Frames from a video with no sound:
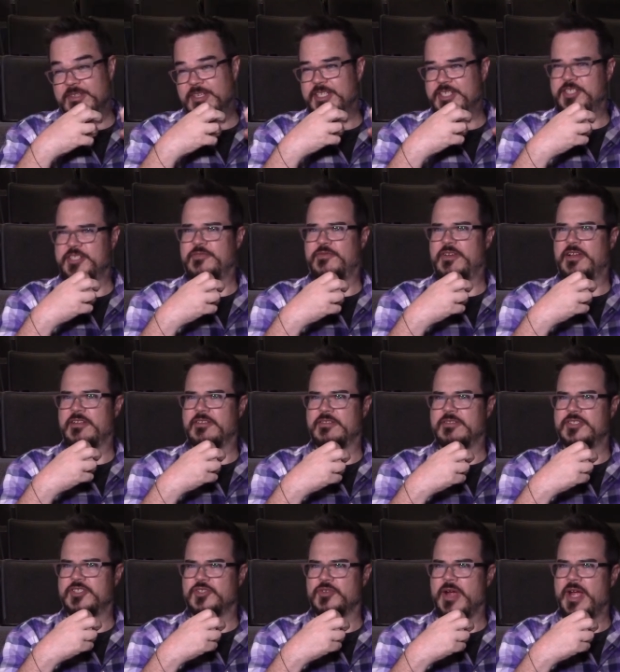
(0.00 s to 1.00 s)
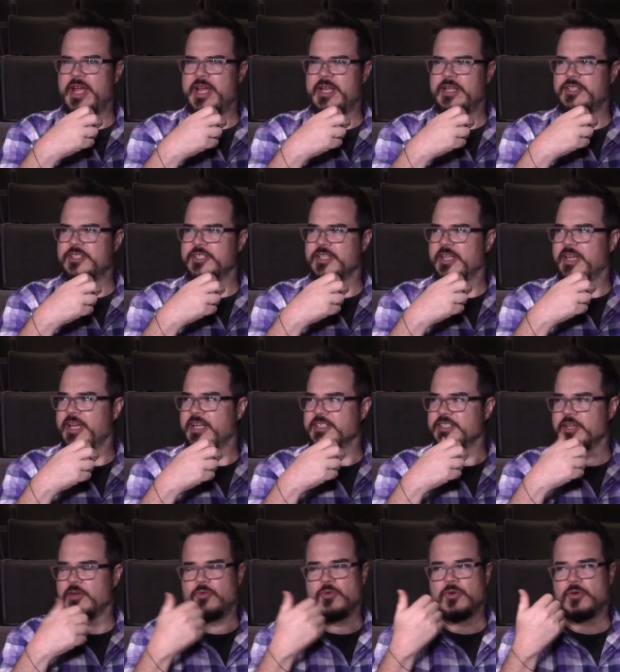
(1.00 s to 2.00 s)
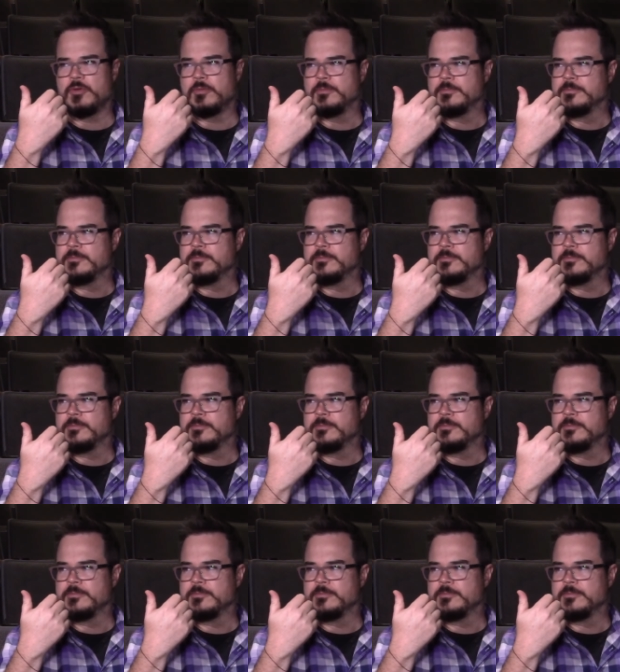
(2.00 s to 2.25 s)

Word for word: it just felt strange and like it's like well